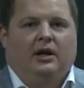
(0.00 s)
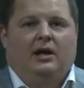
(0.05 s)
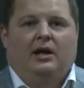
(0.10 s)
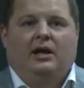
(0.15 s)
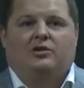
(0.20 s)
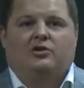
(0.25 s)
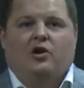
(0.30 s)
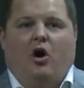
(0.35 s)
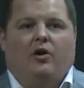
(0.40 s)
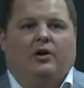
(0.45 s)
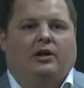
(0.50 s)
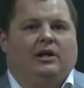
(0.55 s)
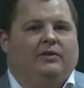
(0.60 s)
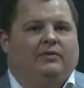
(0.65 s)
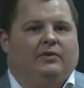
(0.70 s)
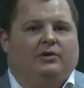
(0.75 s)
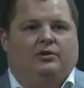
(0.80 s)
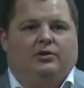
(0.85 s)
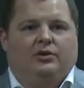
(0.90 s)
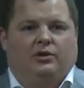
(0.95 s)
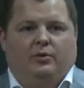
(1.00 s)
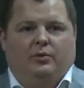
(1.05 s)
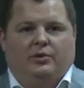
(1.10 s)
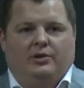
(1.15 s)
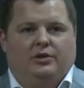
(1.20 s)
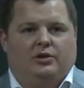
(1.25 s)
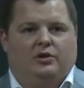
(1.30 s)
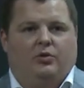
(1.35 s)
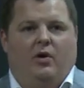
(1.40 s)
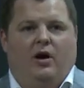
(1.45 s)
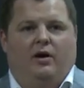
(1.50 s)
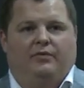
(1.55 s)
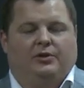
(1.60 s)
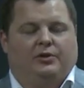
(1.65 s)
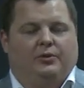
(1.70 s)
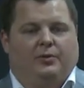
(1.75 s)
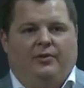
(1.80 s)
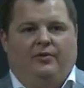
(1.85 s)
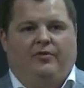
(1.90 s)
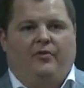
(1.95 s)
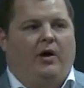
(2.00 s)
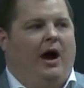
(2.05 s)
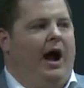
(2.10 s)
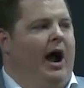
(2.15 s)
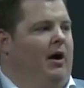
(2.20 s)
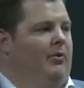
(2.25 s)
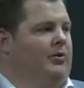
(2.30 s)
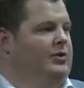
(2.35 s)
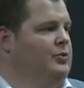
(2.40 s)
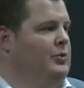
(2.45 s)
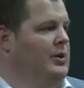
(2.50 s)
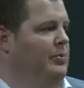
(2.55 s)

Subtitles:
It's all given to you within 12 to 24 hours.